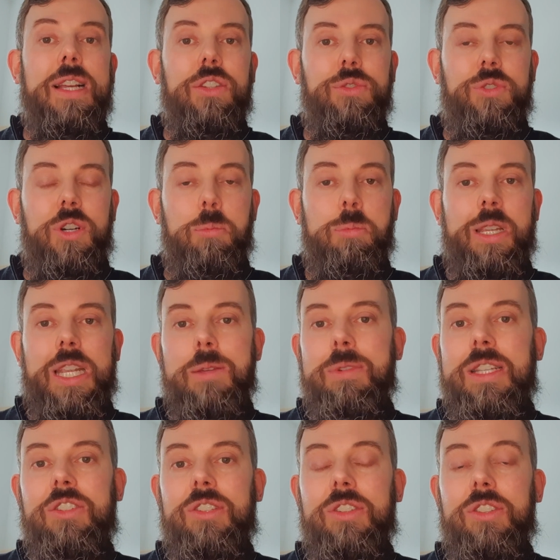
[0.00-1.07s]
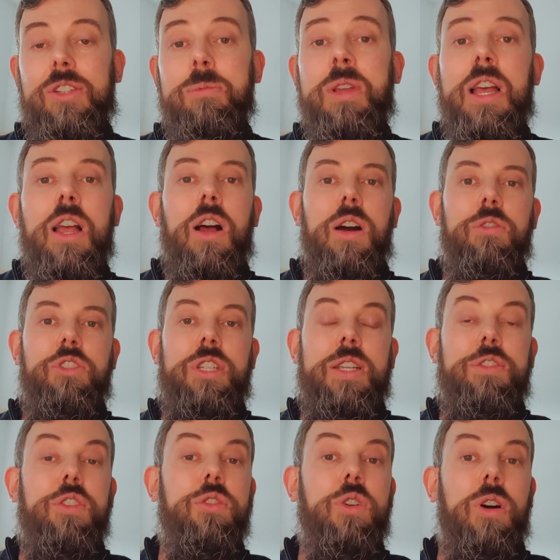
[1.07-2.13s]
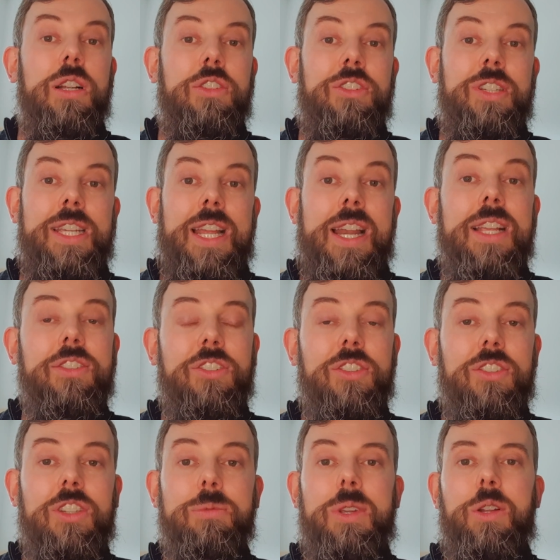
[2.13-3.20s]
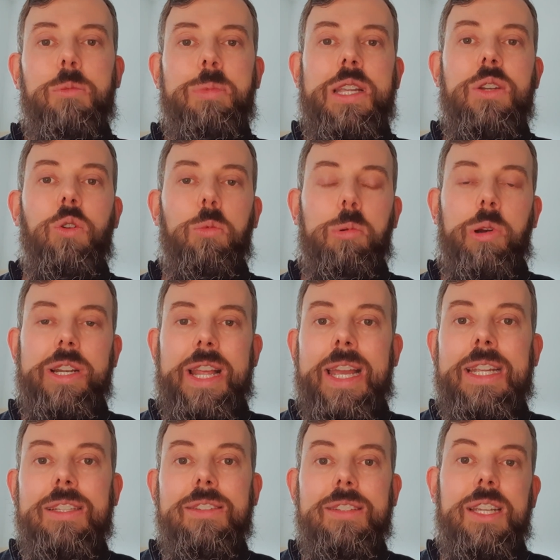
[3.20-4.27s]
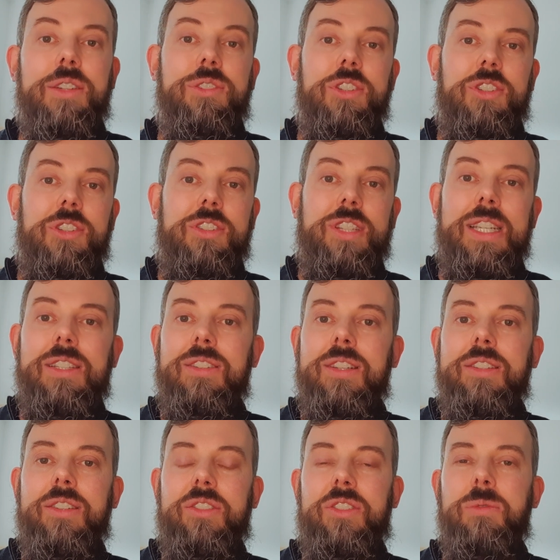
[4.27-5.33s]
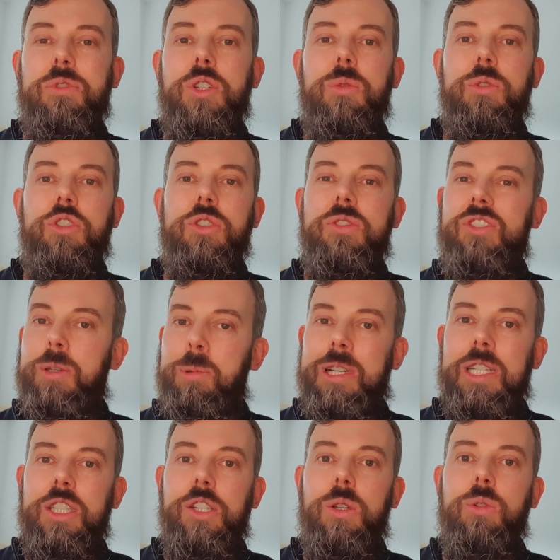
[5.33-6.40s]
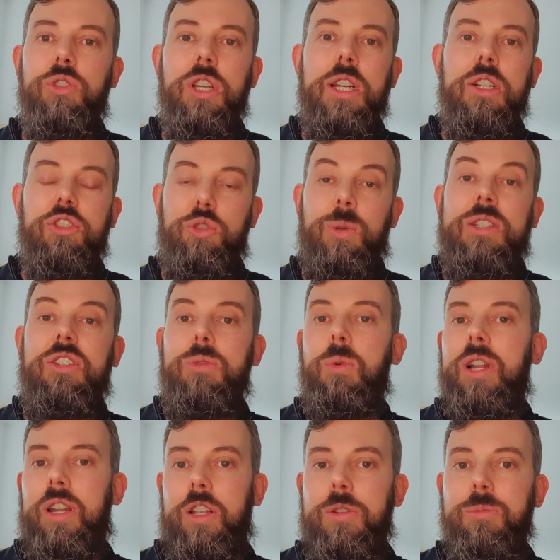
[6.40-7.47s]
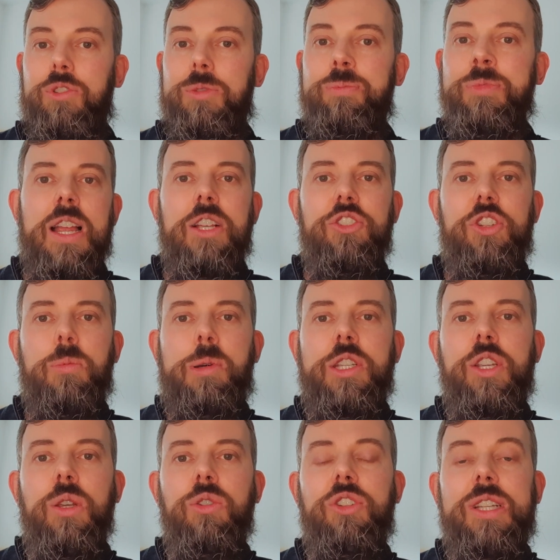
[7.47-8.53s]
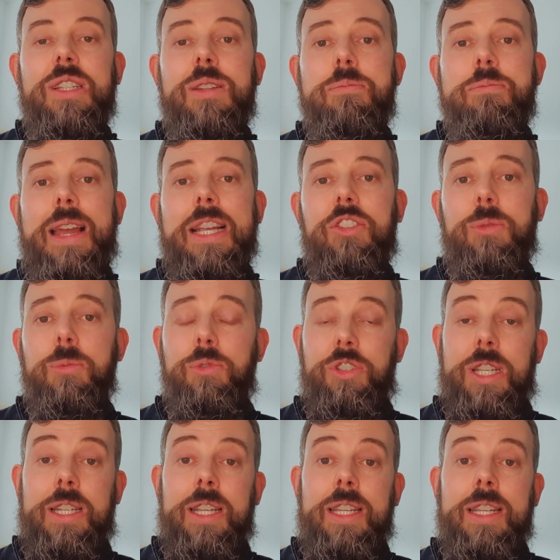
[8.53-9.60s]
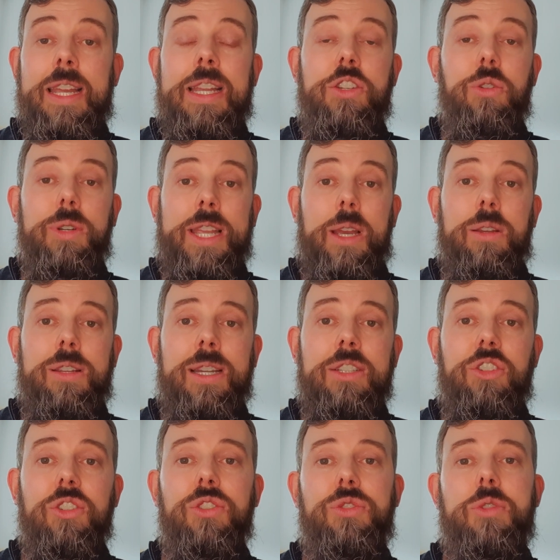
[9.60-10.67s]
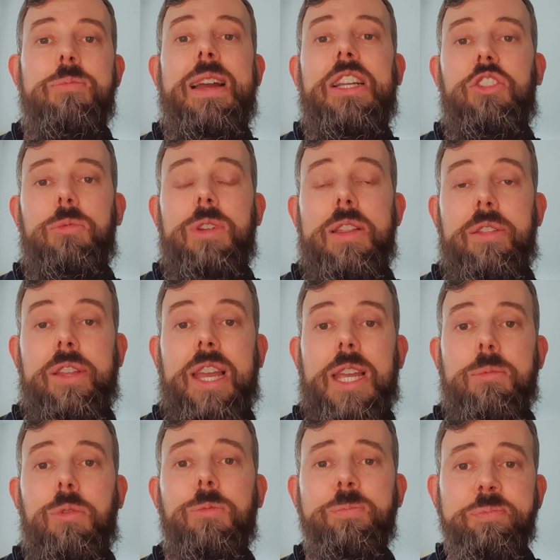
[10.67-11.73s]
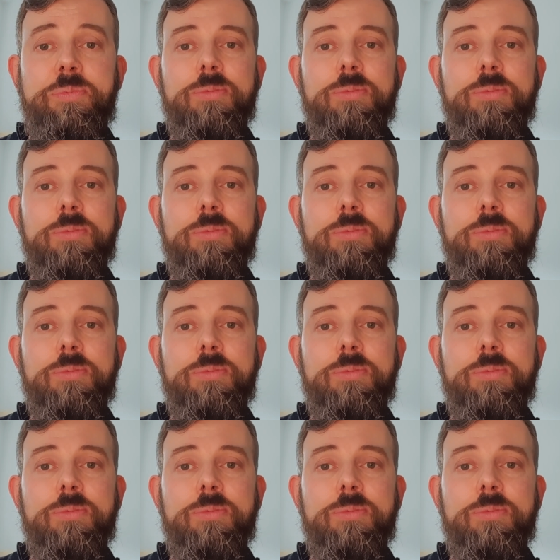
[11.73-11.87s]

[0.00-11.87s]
that's for a PME system. Obviously if you've got a TNS system it would be 0.8. If it's a TC system you would typically use 21 ohms. So by using the maximum ZE in your calculations for maximum length of cable,